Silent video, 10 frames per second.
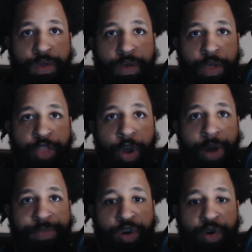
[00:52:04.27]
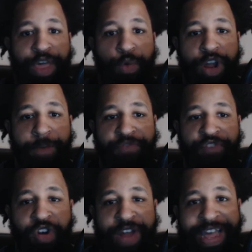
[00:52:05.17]
Though I'm sure he would have
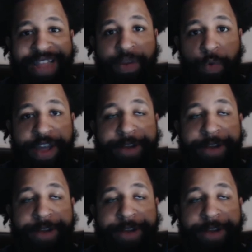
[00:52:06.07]
preferred to get the win.